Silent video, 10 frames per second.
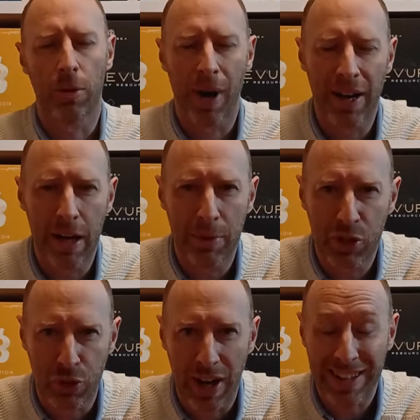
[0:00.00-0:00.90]
My name is
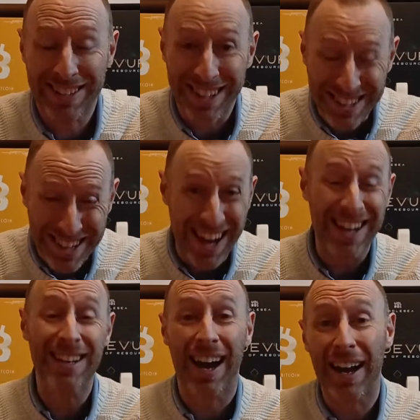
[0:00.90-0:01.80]
Craig and
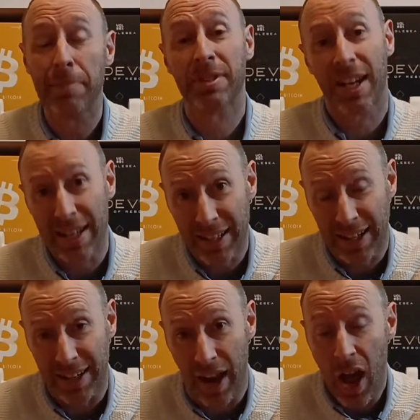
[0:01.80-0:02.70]
today I am
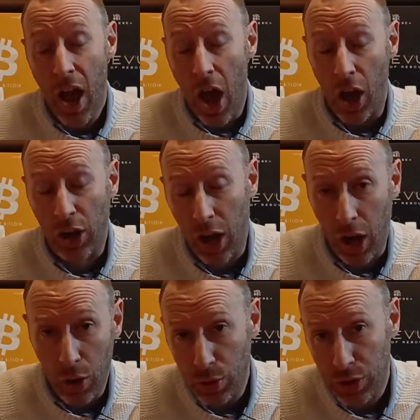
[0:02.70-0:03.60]
taking a
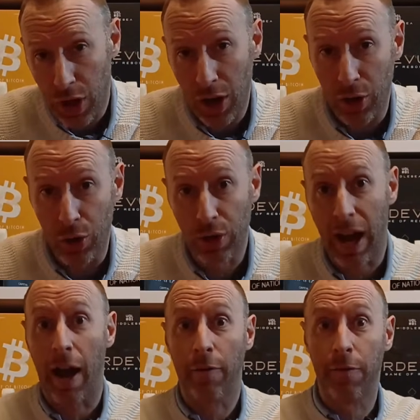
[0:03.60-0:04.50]
closer look
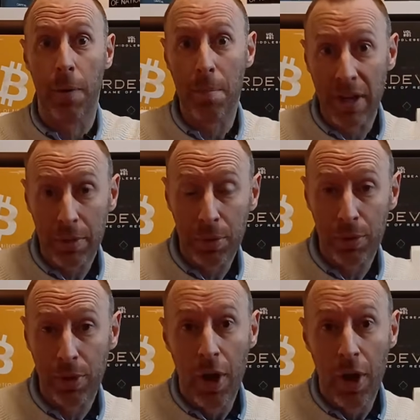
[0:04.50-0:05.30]
at Formidable